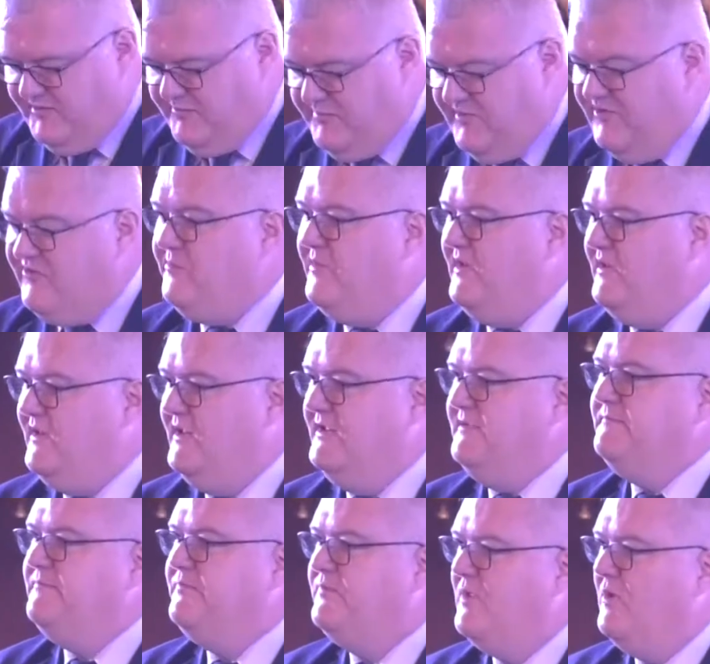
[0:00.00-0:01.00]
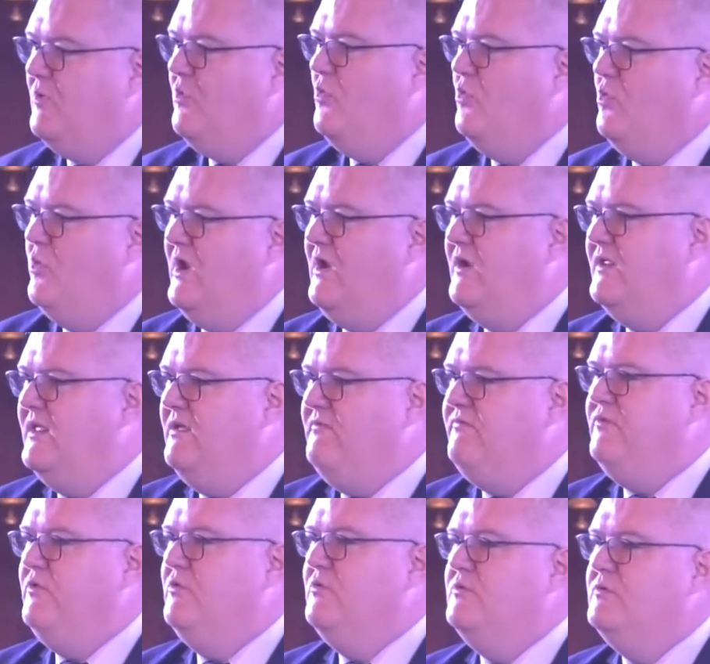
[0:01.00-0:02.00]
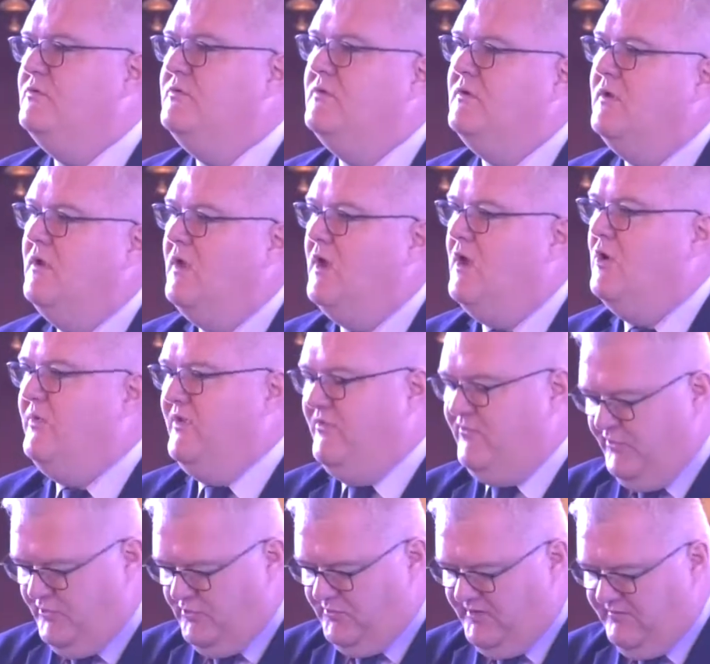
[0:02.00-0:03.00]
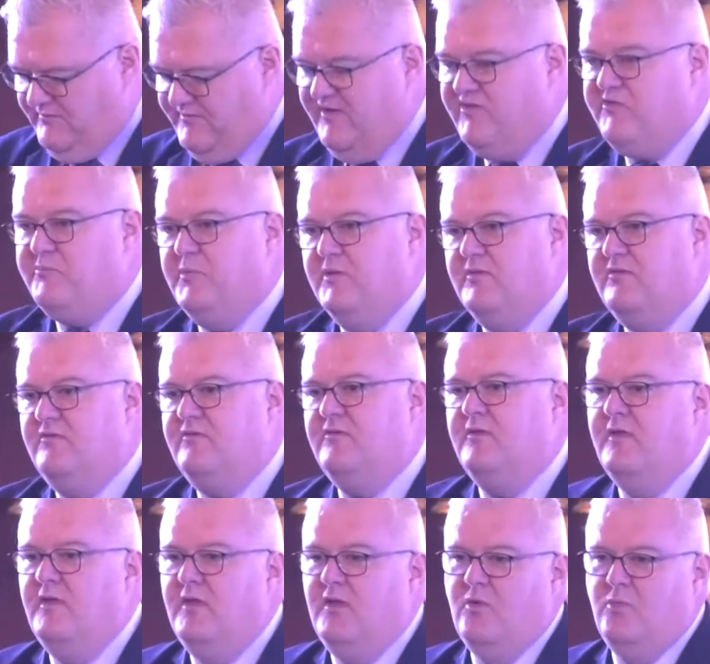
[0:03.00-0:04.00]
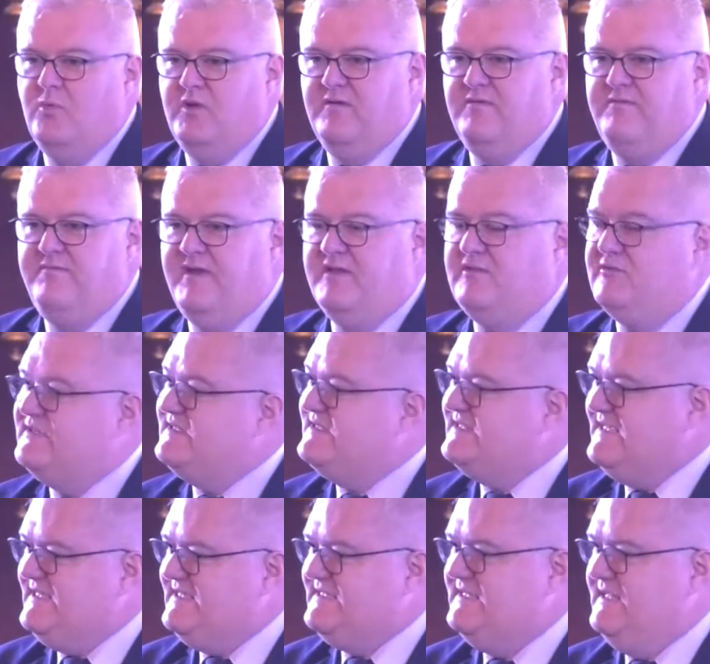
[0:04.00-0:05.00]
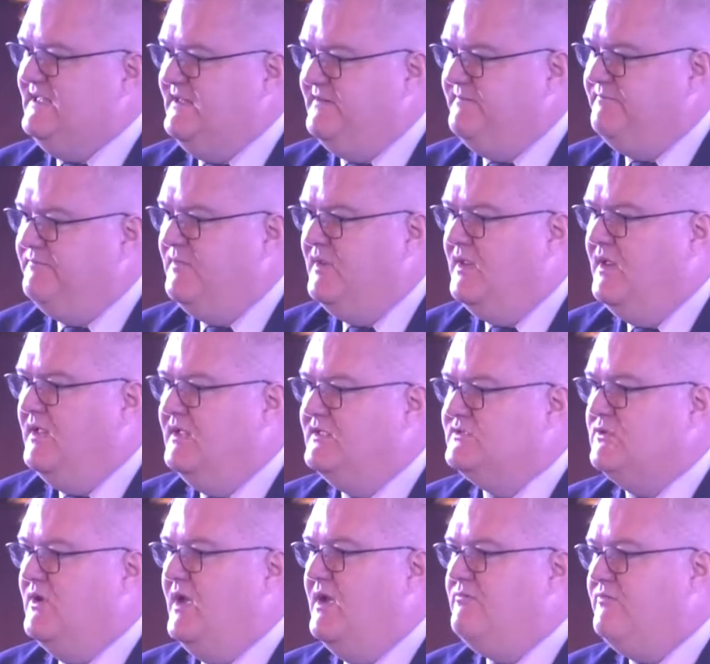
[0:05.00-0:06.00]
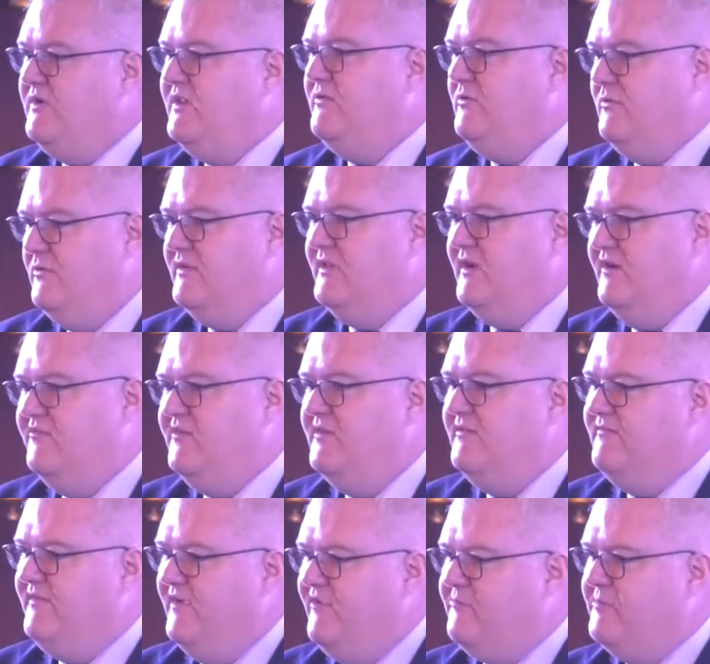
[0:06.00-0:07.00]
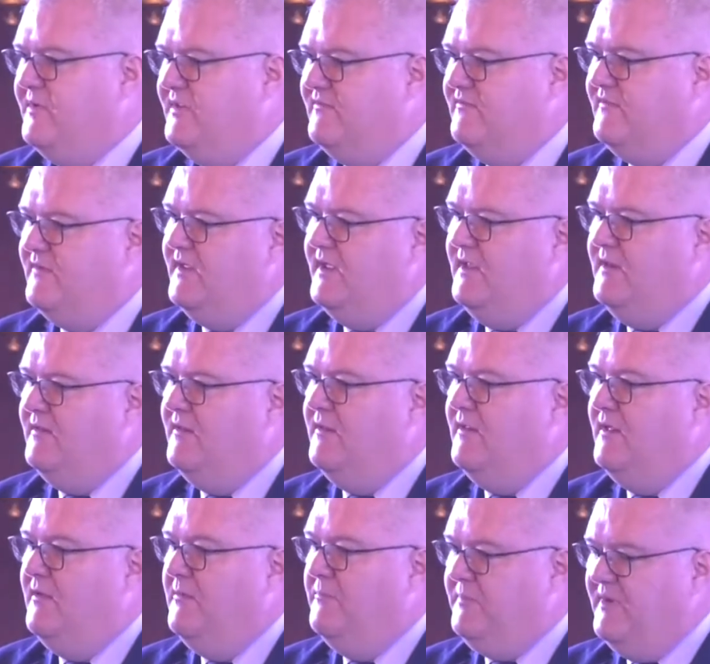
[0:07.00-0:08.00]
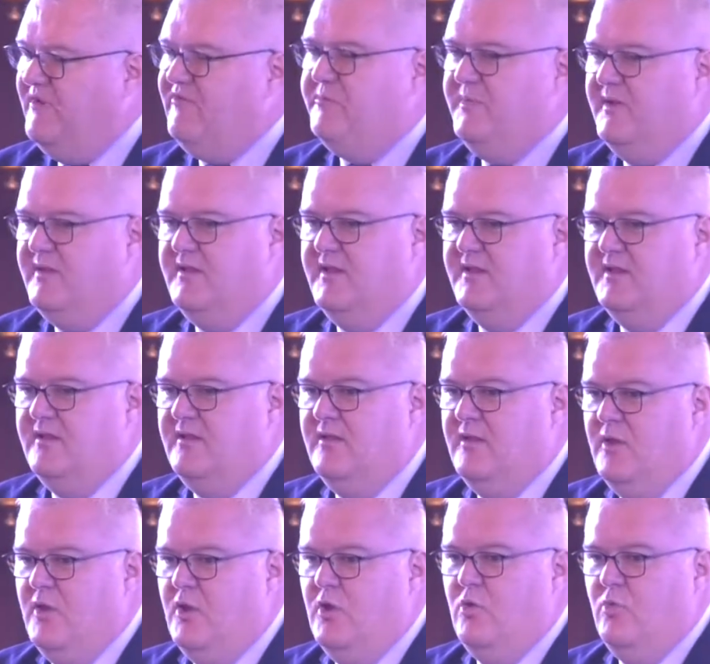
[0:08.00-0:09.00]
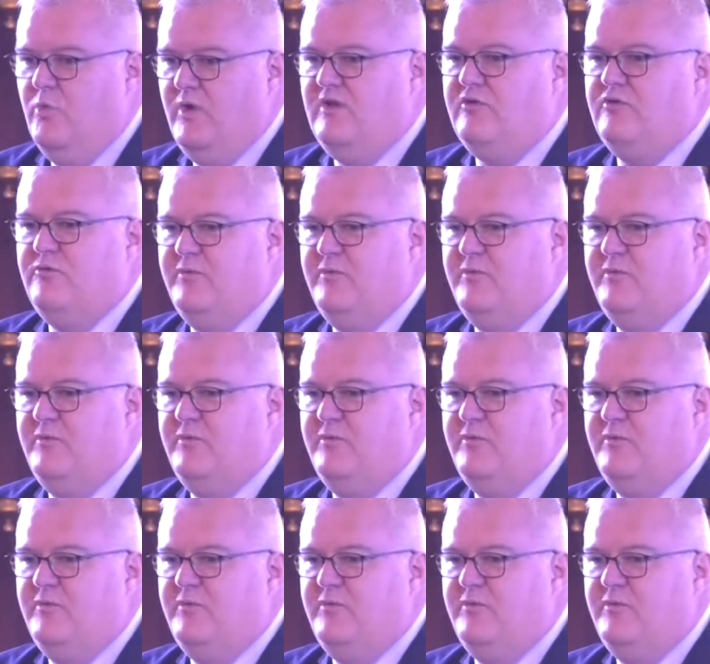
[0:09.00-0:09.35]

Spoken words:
in peace building will give you a return on investment with a factor 16. So every dollar that is investment in peace building will